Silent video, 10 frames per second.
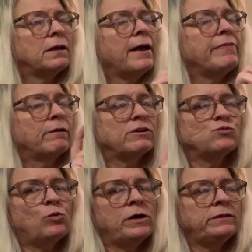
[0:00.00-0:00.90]
And there is
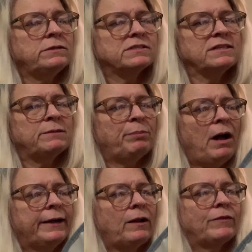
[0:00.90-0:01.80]
one slip
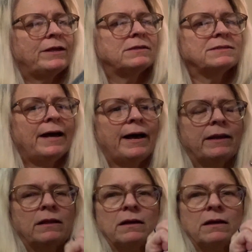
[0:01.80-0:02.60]
pocket on the inside.